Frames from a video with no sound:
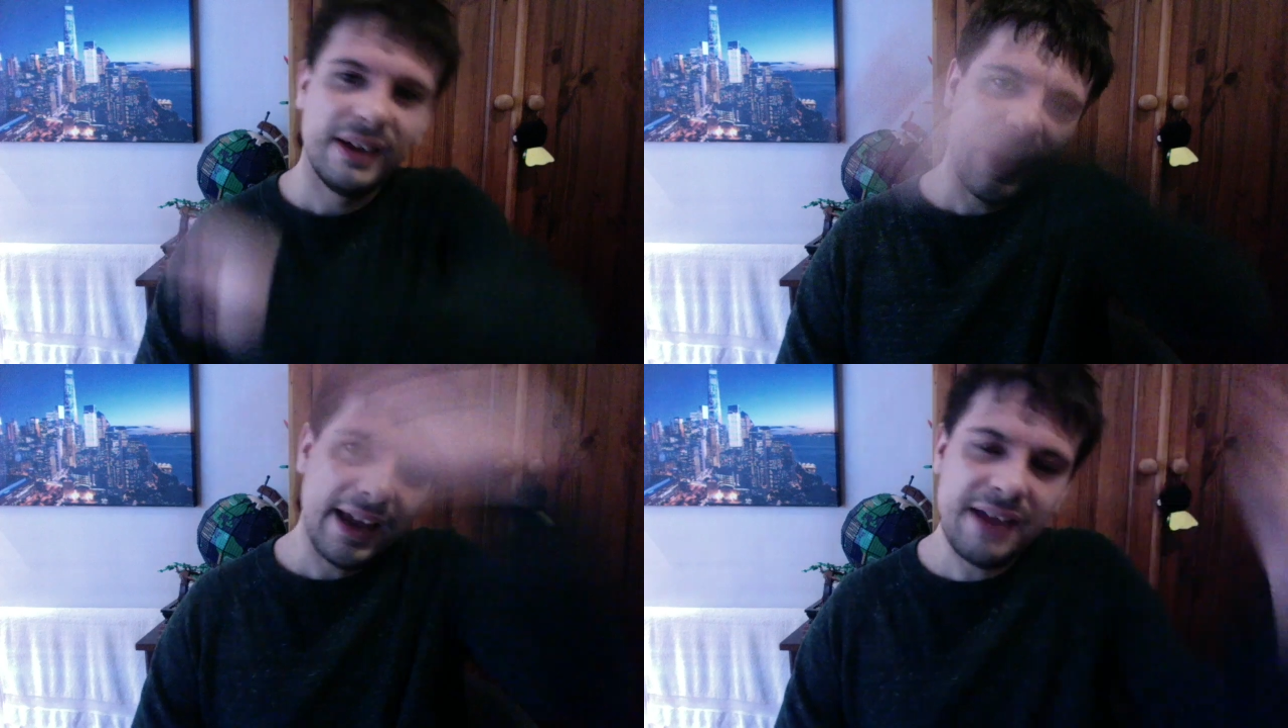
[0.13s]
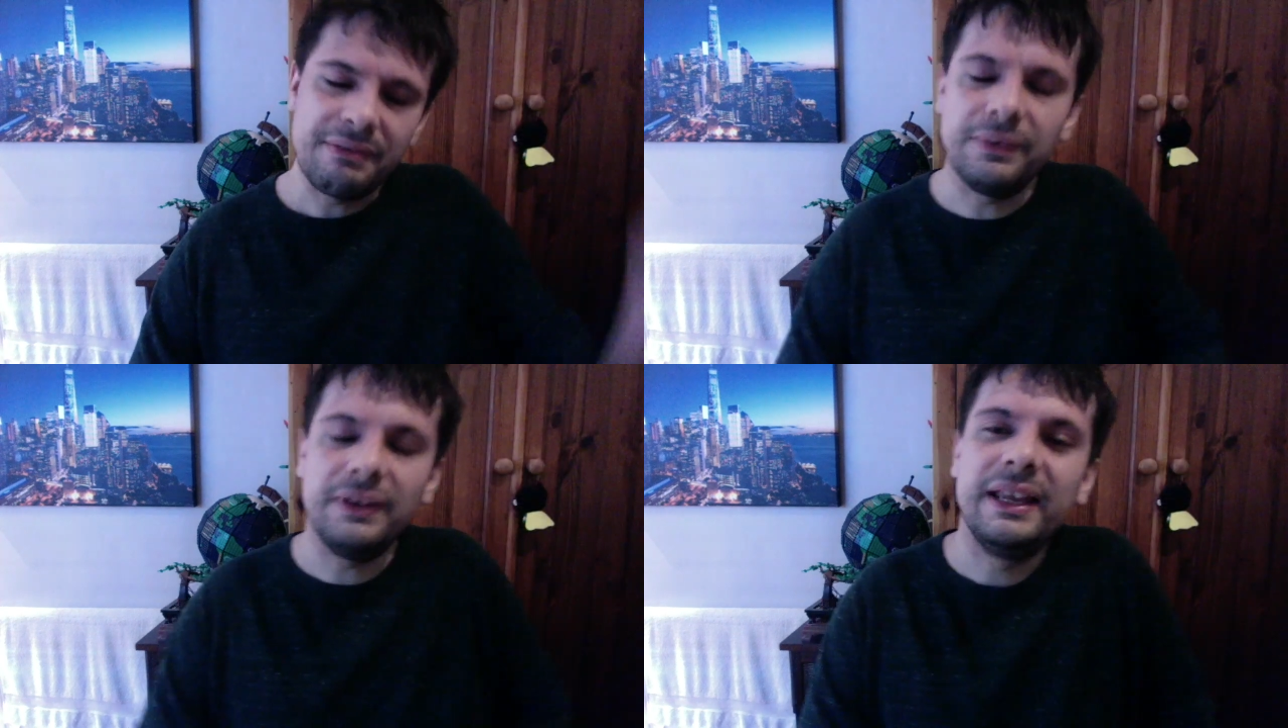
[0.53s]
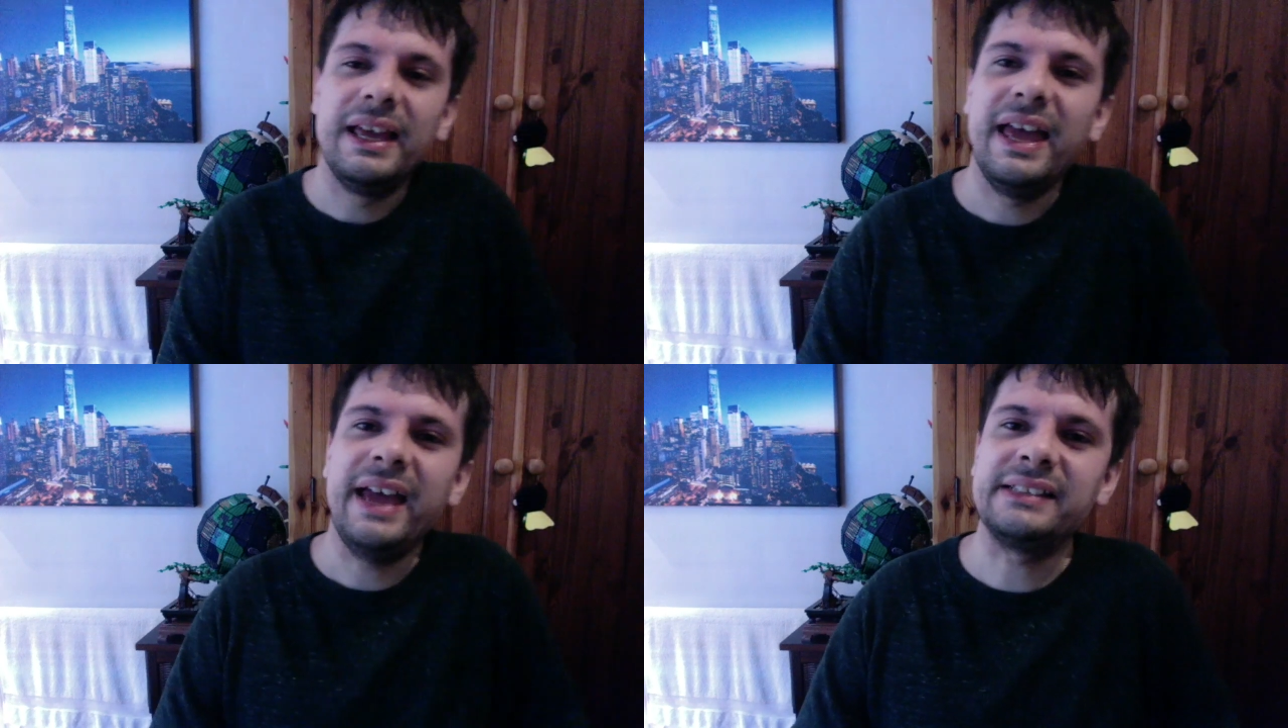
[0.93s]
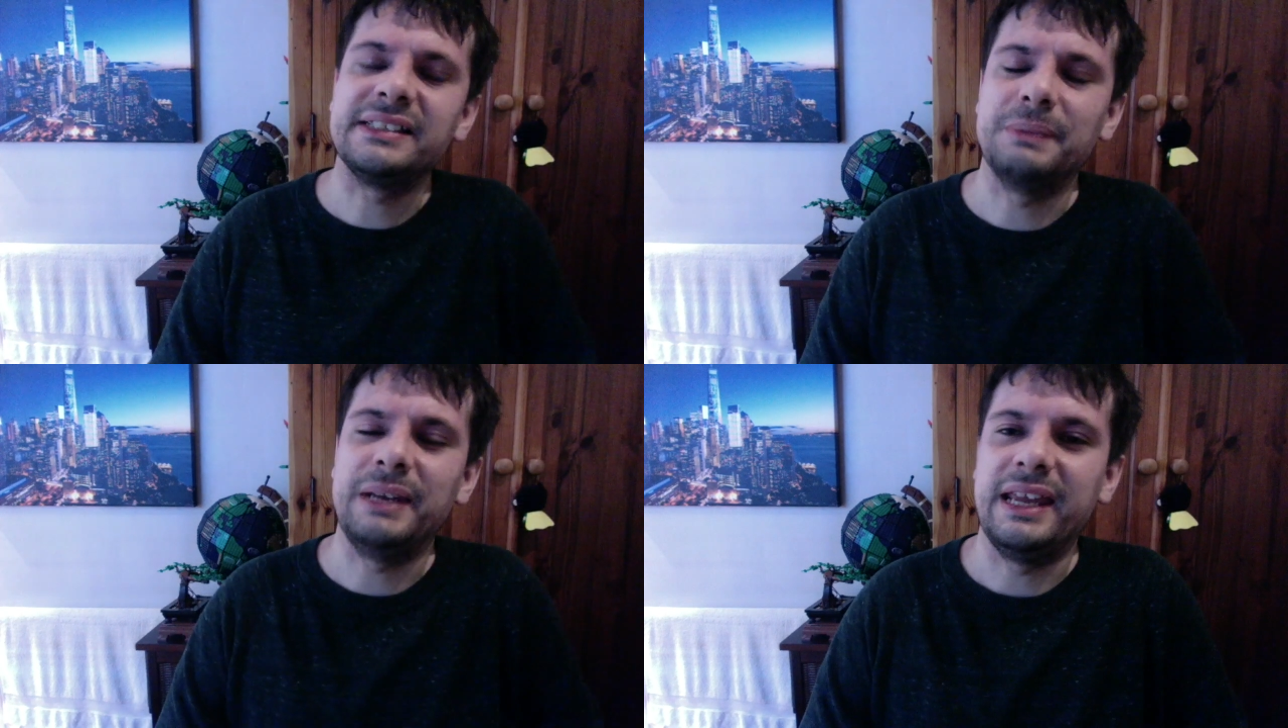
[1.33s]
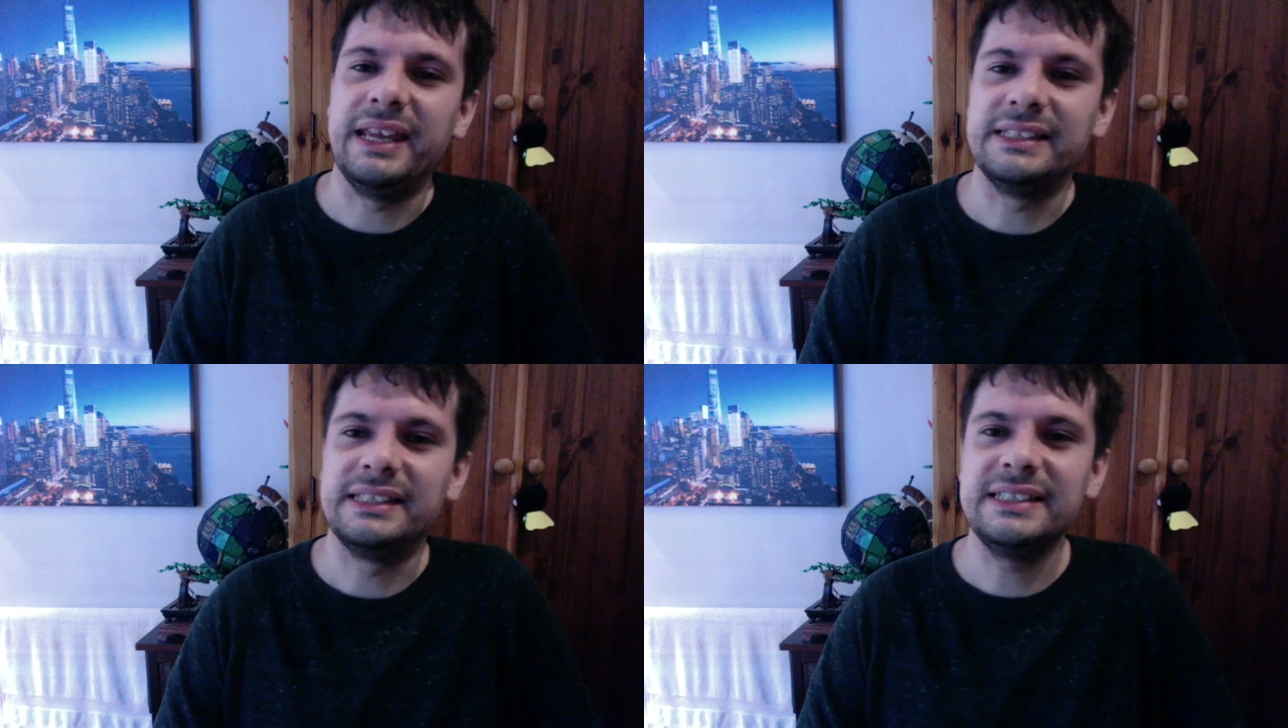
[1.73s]
Hey everyone, Hector's Man
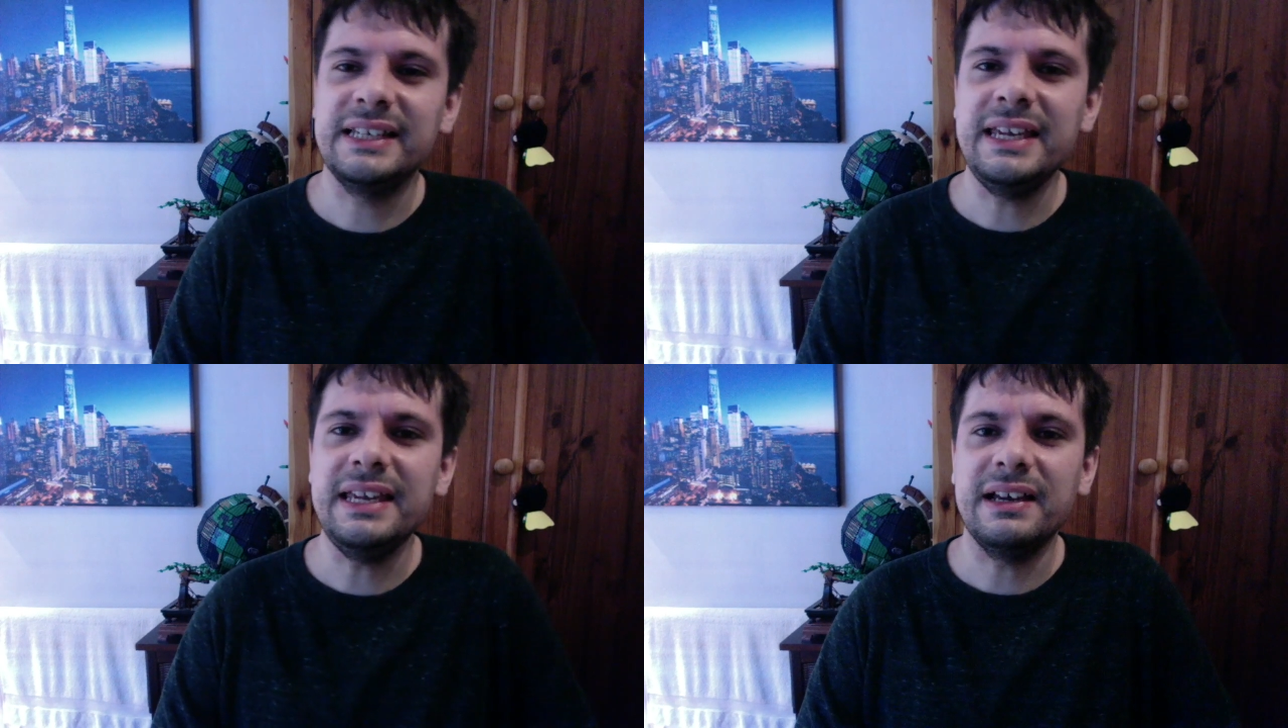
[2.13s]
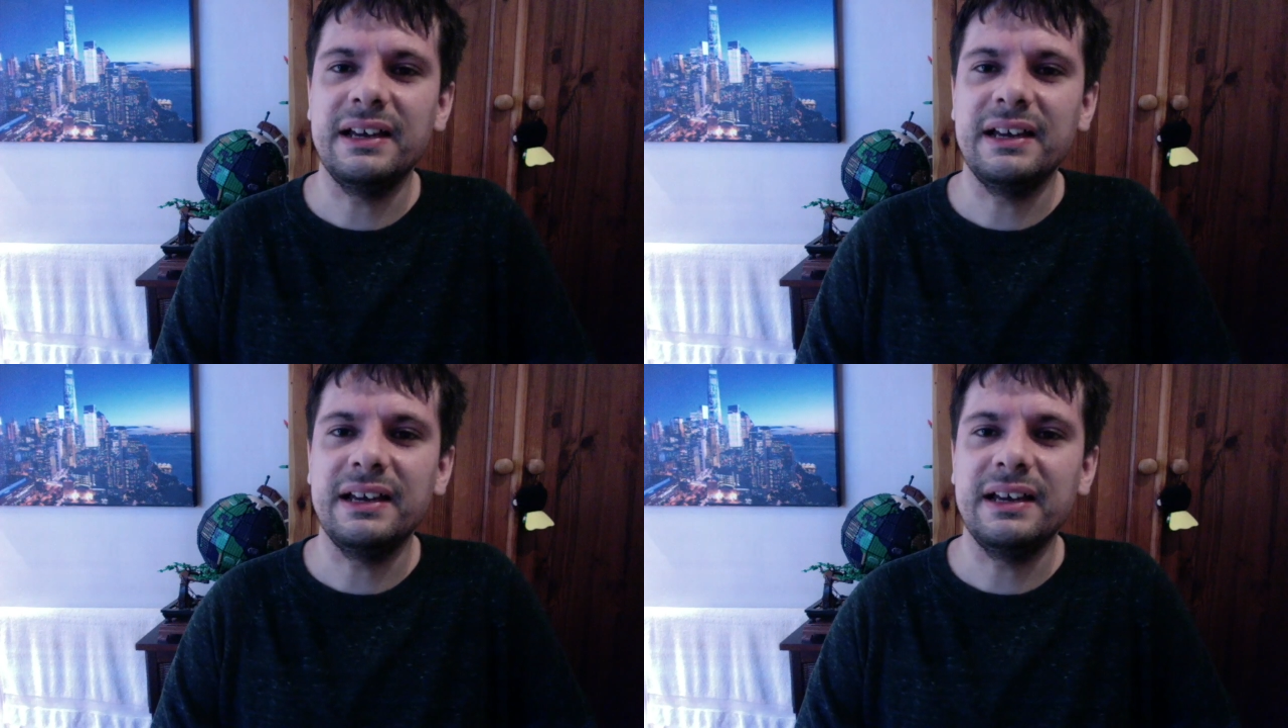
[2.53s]
here. Today